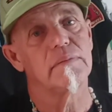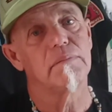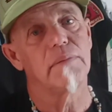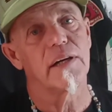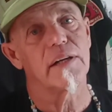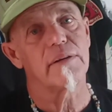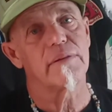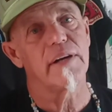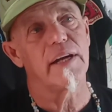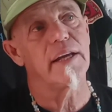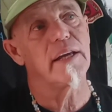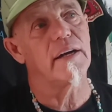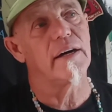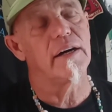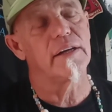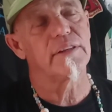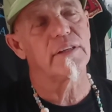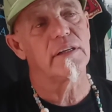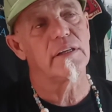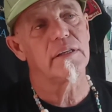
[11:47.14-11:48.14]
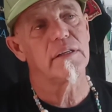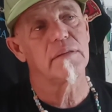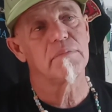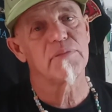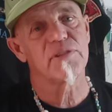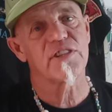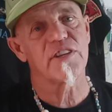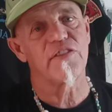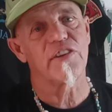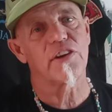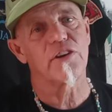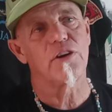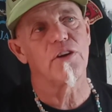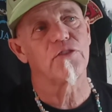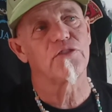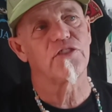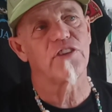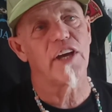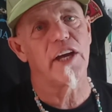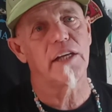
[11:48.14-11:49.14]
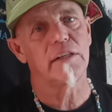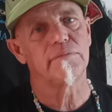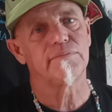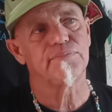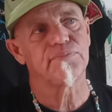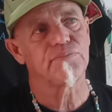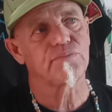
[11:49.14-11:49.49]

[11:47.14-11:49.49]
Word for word: Monterey on the Pacific Grove side.